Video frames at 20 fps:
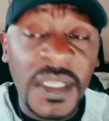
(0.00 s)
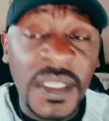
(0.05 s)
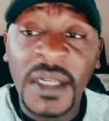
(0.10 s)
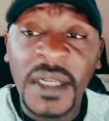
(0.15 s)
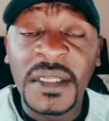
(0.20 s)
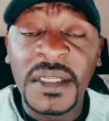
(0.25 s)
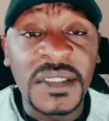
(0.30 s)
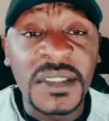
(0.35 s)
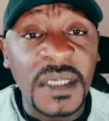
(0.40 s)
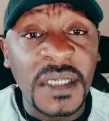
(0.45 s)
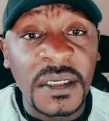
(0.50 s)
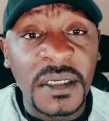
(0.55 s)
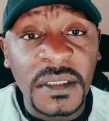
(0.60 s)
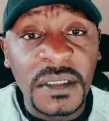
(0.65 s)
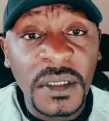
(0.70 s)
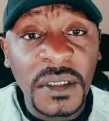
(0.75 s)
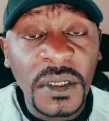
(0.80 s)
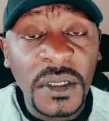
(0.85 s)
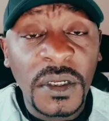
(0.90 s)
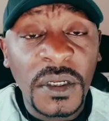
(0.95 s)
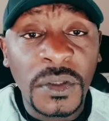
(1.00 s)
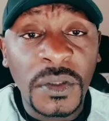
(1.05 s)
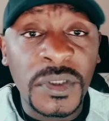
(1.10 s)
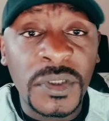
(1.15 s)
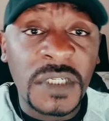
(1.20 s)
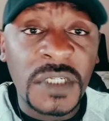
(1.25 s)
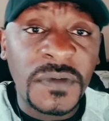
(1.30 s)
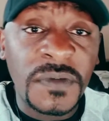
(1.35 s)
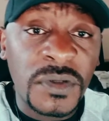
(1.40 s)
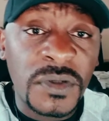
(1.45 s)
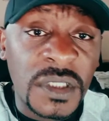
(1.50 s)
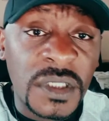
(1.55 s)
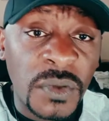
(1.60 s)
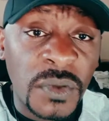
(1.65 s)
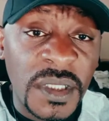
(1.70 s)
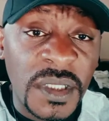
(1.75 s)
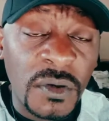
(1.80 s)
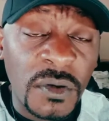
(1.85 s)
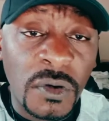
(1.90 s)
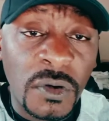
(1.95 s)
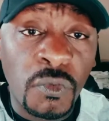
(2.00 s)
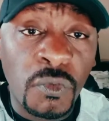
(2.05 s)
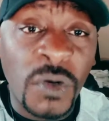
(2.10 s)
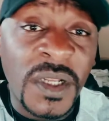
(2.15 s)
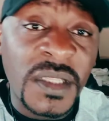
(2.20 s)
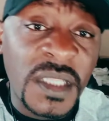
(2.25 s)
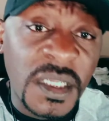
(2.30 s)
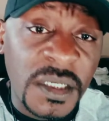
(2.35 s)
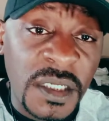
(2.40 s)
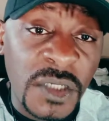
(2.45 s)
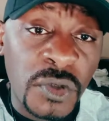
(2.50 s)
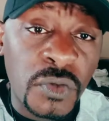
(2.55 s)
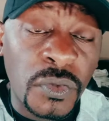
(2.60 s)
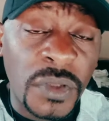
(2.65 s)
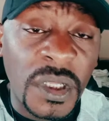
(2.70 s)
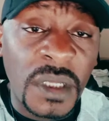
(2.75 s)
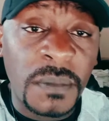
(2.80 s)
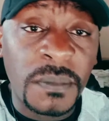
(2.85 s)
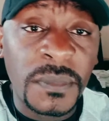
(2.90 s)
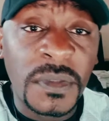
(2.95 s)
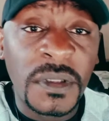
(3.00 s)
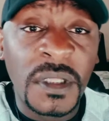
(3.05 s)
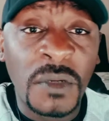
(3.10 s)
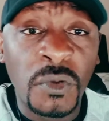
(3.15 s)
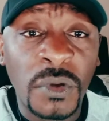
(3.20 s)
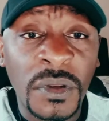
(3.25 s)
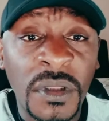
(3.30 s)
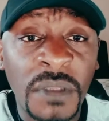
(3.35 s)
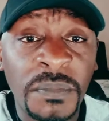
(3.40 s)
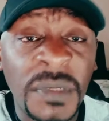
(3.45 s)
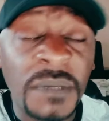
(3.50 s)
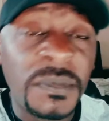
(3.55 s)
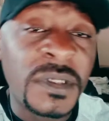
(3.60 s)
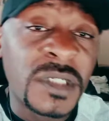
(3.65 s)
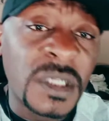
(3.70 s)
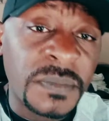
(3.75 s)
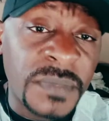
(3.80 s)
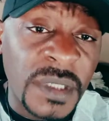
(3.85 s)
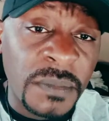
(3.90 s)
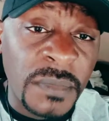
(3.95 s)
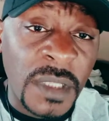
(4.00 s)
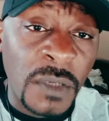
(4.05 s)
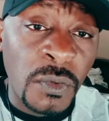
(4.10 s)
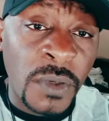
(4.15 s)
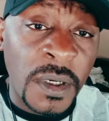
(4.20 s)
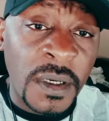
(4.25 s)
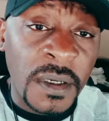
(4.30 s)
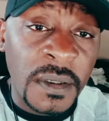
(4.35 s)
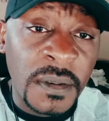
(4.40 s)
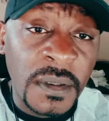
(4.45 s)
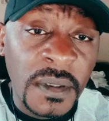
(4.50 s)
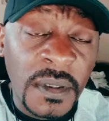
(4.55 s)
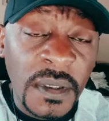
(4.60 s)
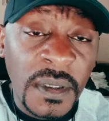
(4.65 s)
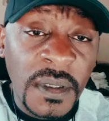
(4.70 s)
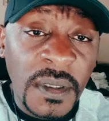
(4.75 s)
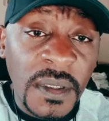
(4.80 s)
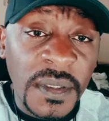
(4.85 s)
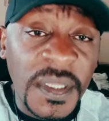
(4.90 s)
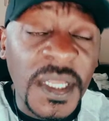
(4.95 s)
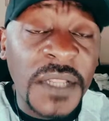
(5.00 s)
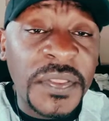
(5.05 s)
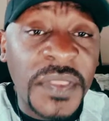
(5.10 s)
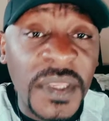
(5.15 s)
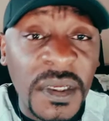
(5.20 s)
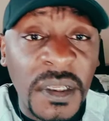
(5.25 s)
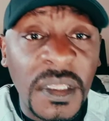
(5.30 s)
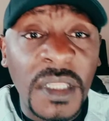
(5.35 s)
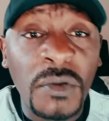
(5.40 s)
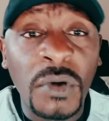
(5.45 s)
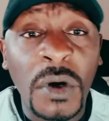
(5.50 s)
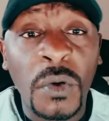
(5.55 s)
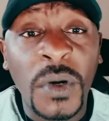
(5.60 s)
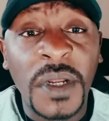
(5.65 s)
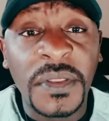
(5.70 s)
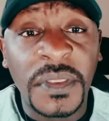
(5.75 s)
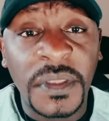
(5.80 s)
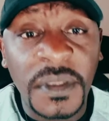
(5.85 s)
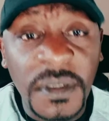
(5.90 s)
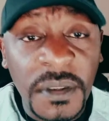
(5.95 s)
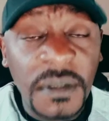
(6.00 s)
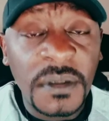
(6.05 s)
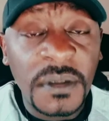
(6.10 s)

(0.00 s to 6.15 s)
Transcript: They understand those individuals, the way they, what they did to them, they are thinking they were worthy